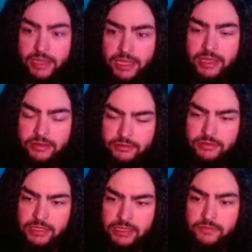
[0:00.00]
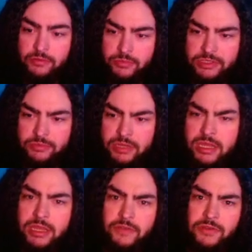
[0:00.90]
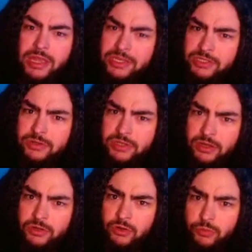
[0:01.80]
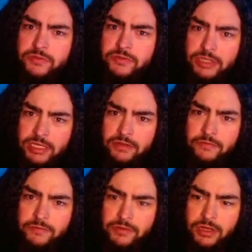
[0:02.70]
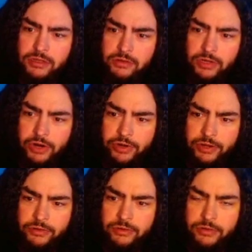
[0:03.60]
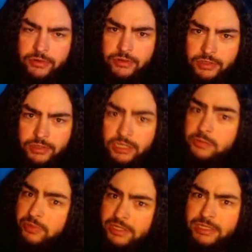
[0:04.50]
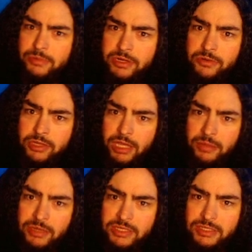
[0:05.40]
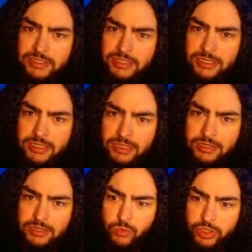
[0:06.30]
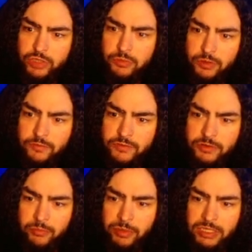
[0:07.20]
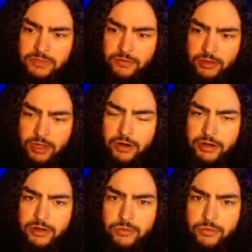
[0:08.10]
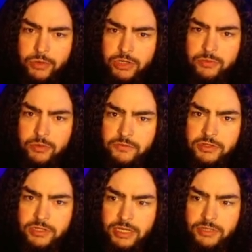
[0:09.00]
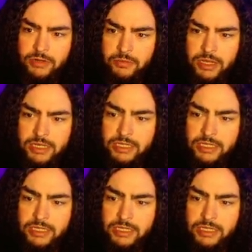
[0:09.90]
I give him something. If you guys know a cool move to give uh, Lucario, can you please let me know in the comments which moves are best for Lucario or which moves you guys recommend?